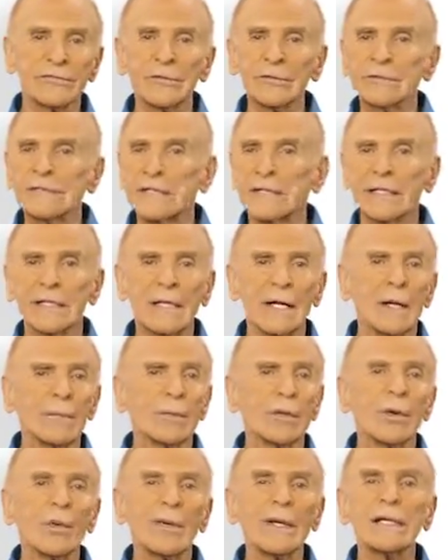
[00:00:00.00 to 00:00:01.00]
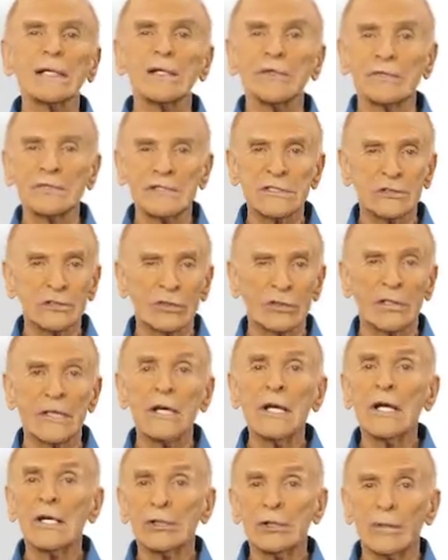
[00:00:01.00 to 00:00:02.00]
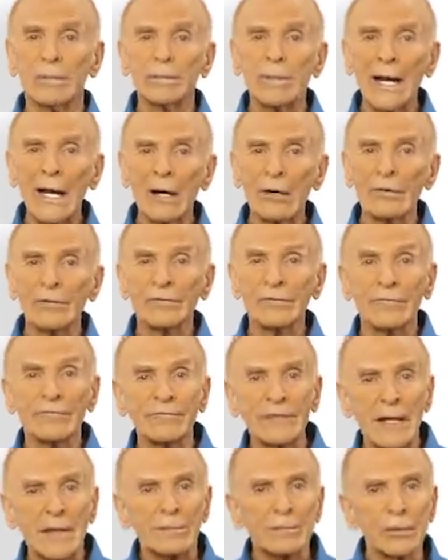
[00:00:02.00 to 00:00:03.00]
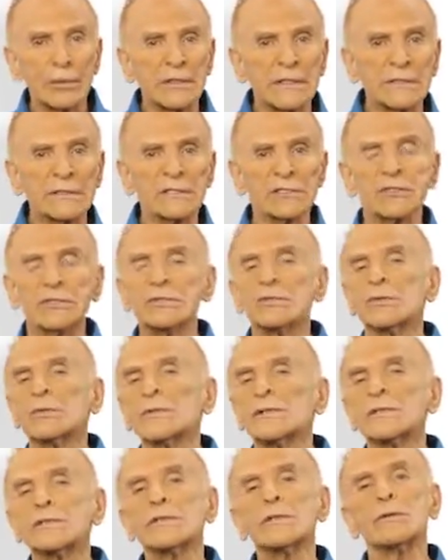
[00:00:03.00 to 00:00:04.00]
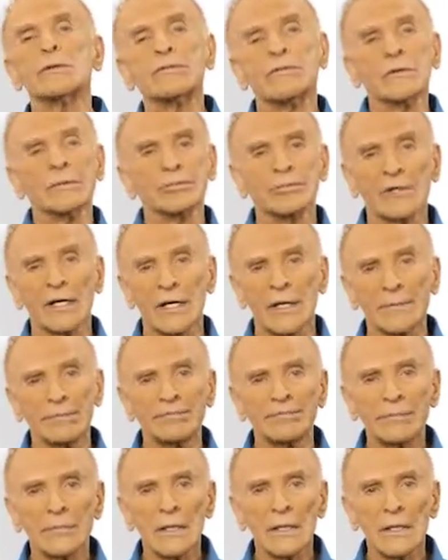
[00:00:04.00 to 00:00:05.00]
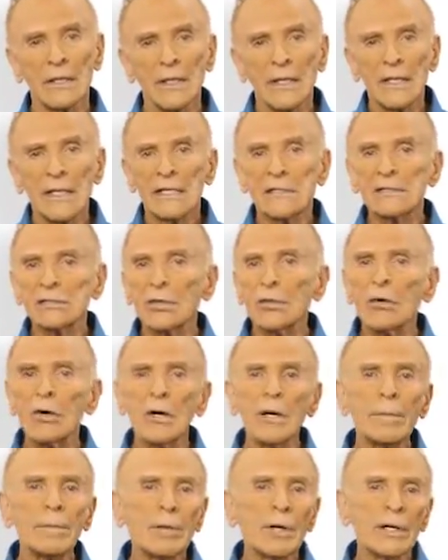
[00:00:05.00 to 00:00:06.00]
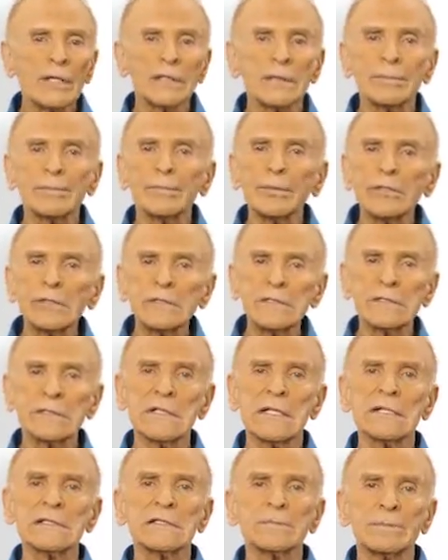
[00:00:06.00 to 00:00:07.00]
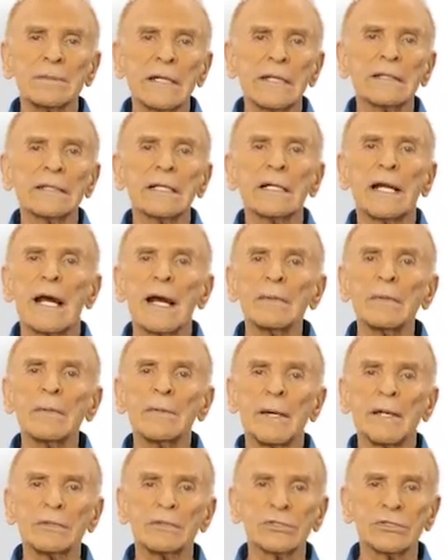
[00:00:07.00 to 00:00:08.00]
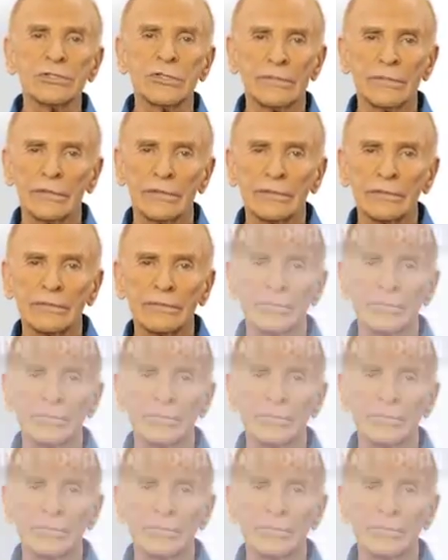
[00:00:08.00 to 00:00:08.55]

foods that can help quickly restore your powerful fat-burning tissue to its youthful prime. It's all part of the personalized plan that I'm about to show you.